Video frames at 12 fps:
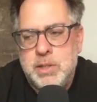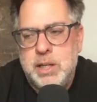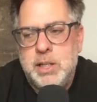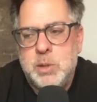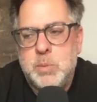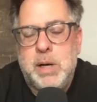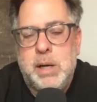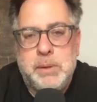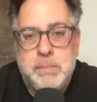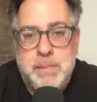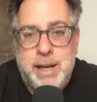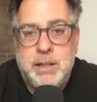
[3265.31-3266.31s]
is probably
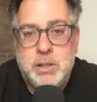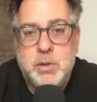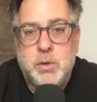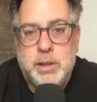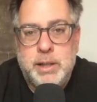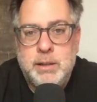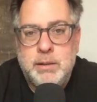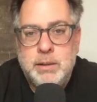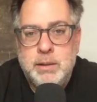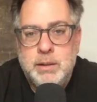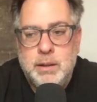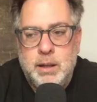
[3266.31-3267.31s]
mandatory,
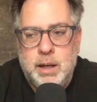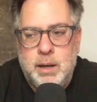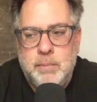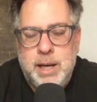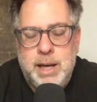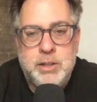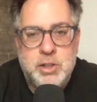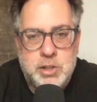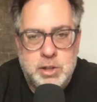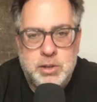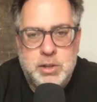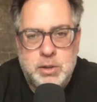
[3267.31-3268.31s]
and you
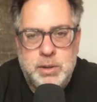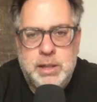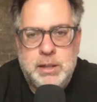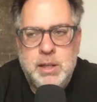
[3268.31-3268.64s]
should do it.